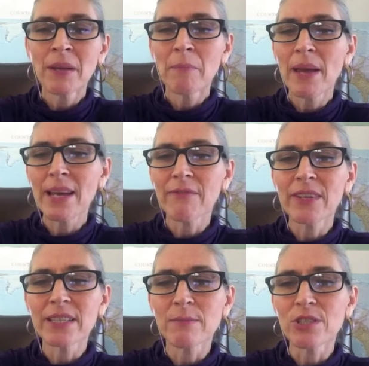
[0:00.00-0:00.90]
make
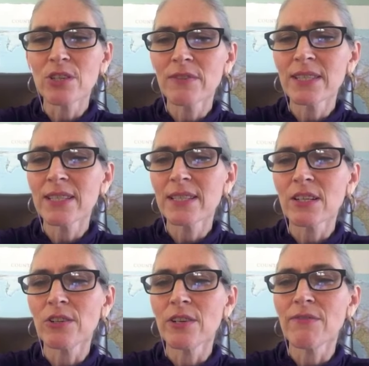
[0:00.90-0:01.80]
victim services,
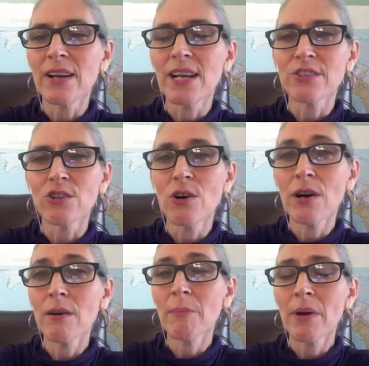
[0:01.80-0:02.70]
including financial
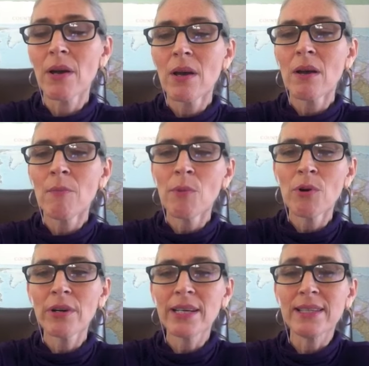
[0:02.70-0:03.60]
help,
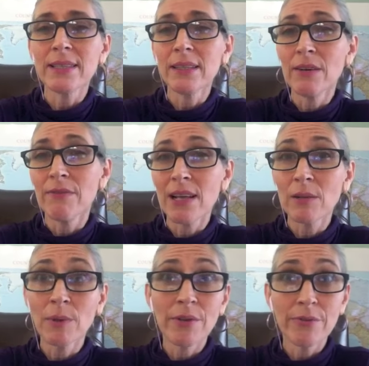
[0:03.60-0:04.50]
more easily
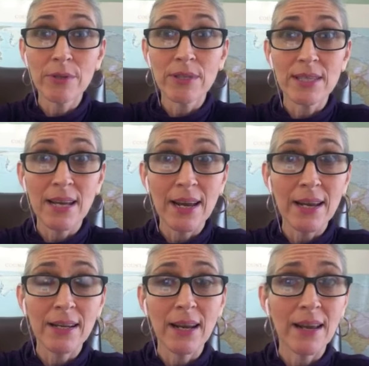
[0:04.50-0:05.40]
available through
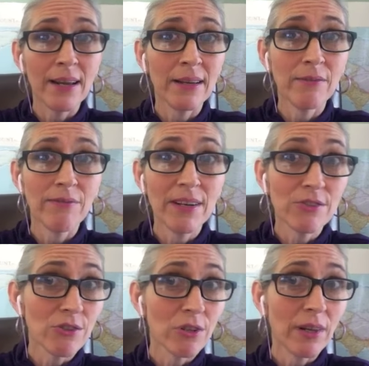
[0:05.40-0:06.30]
state and
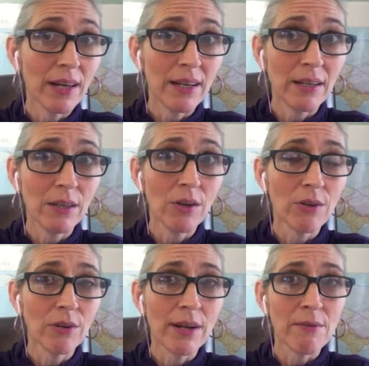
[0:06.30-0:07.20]
federal and
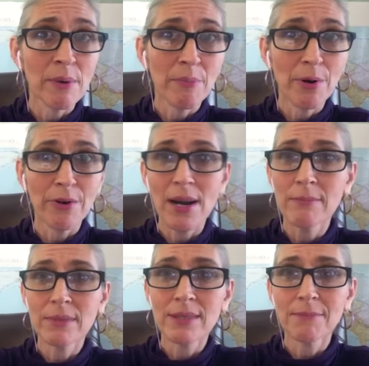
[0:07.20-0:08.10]
local government
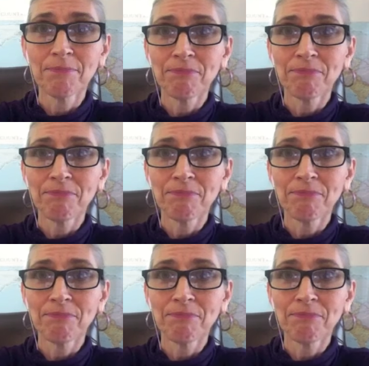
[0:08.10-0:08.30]
programs.